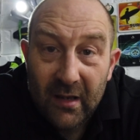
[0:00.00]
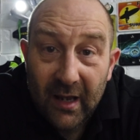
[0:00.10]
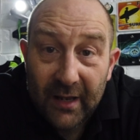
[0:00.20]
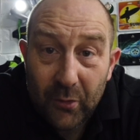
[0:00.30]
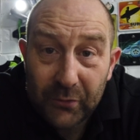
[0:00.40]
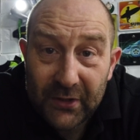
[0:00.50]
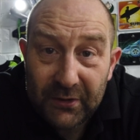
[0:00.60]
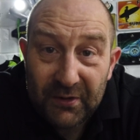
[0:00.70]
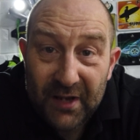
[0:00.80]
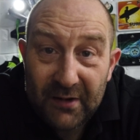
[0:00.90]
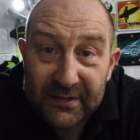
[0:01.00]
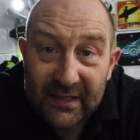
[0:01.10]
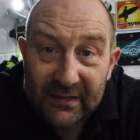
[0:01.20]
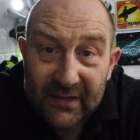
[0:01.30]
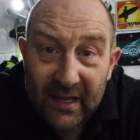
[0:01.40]
And also you'll notice
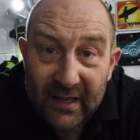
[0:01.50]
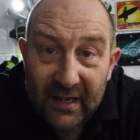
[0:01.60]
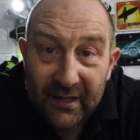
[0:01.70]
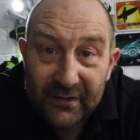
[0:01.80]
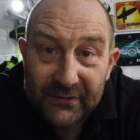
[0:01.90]
that there's